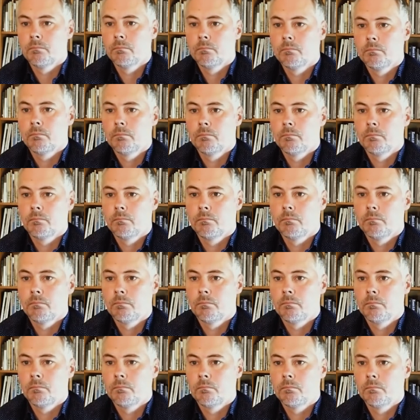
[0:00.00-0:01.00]

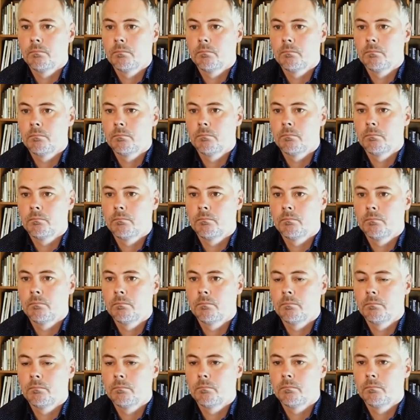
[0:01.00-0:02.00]

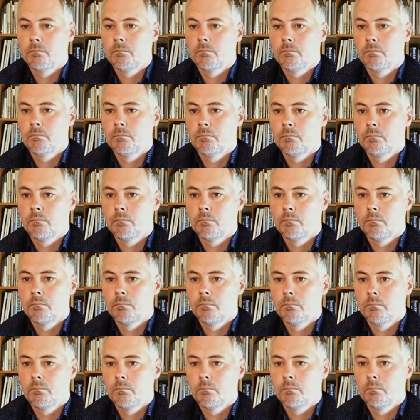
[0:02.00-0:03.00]

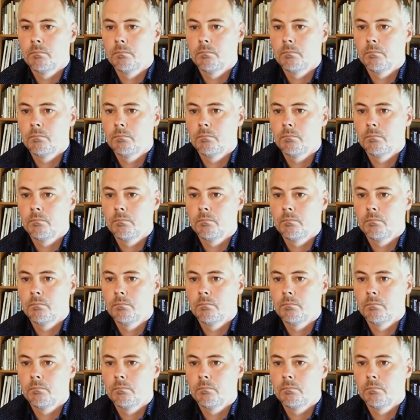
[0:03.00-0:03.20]
No words are spoken by the person on screen.